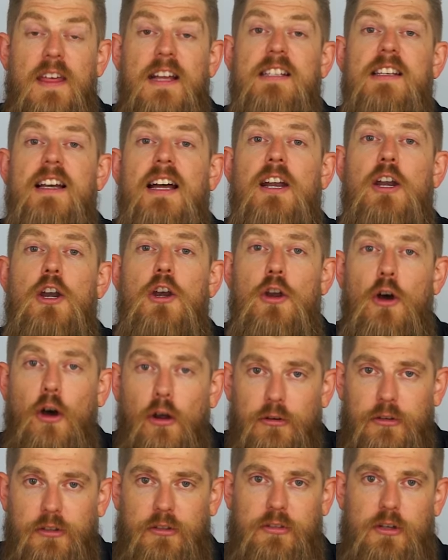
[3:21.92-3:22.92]
these are
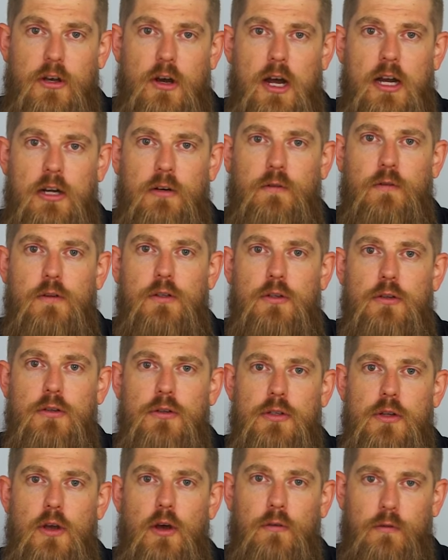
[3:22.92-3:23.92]
not designed for
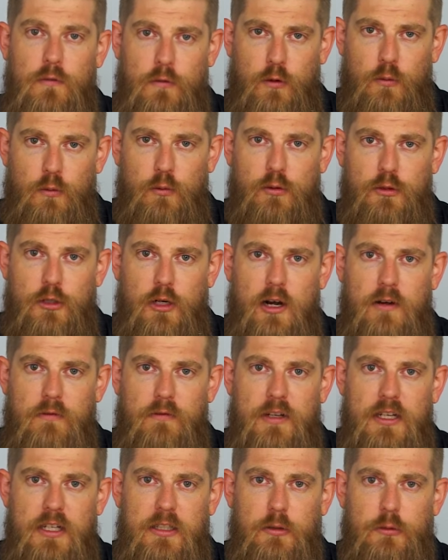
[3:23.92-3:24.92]
use on four-wheel drive
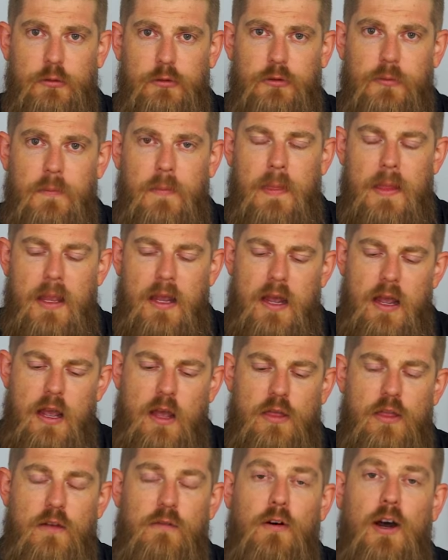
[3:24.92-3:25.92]
vehicles.
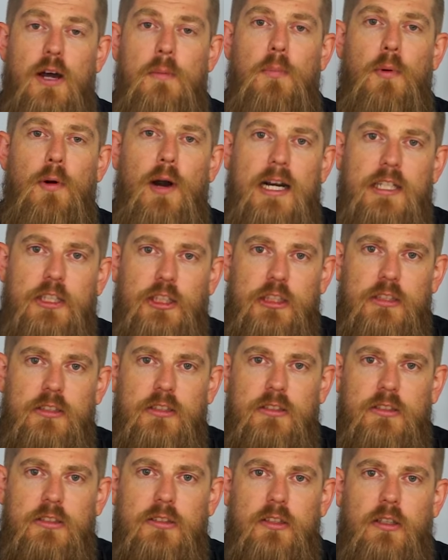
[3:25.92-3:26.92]
The
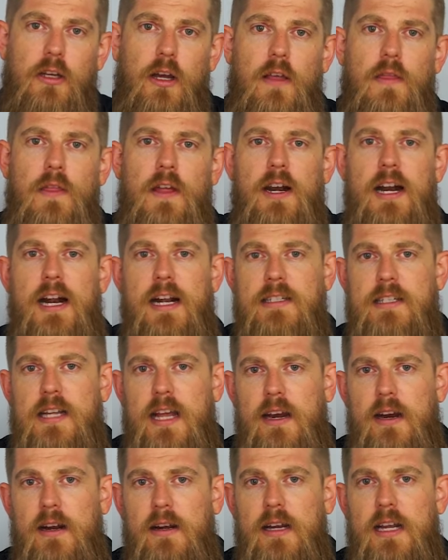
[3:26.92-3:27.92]
vibrations that an
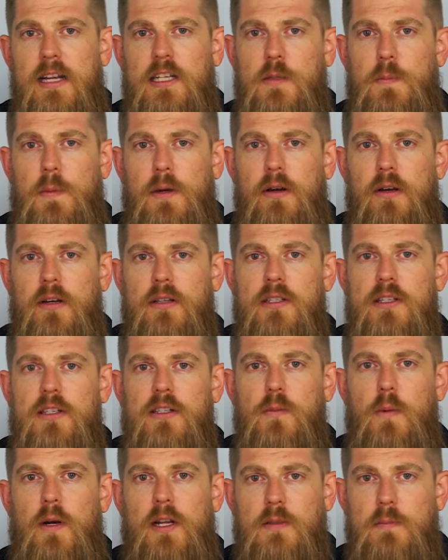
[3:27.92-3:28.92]
antenna
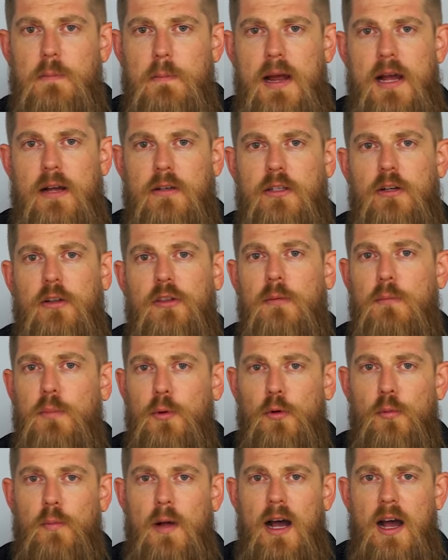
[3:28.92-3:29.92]
experiences when it's mounted on the
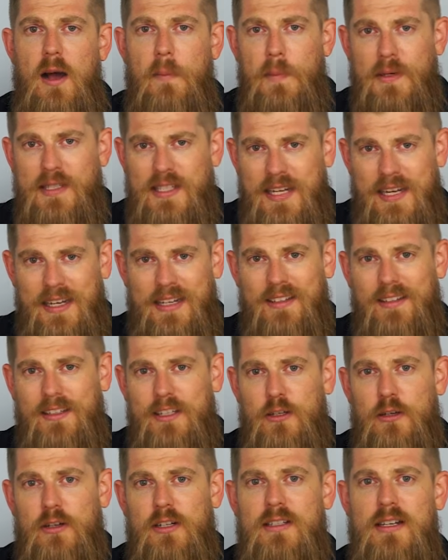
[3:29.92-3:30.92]
bull bar, particularly
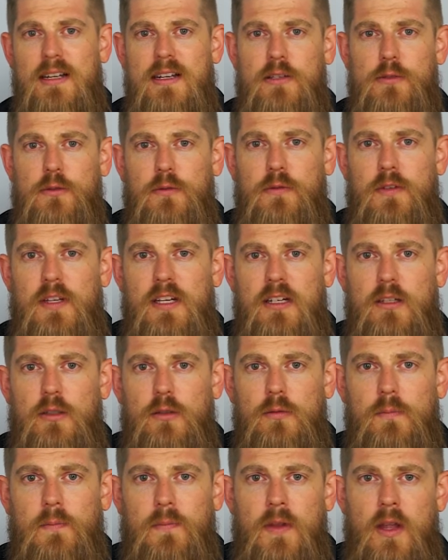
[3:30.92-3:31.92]
on a diesel
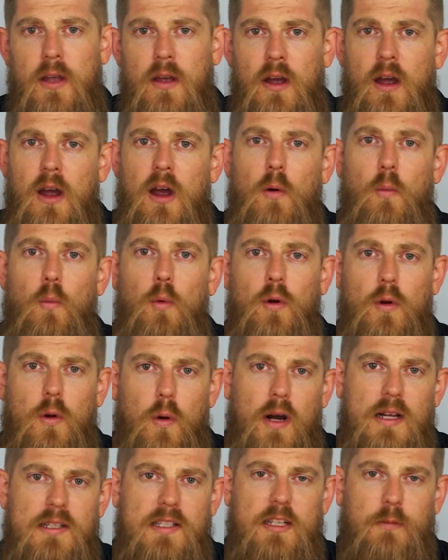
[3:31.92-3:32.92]
vehicle, will
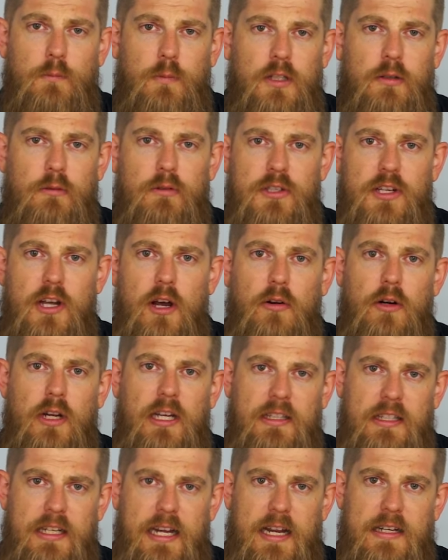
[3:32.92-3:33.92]
quite simply result
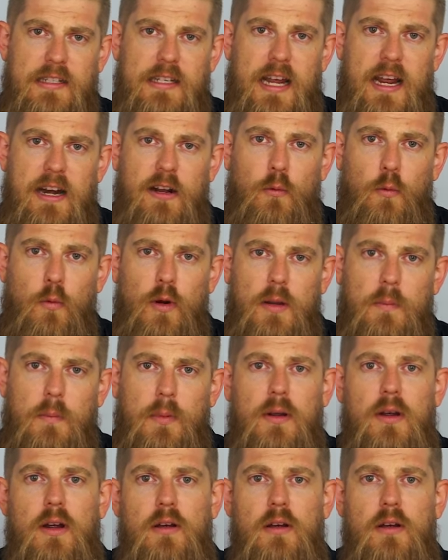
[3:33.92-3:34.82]
in the antenna whip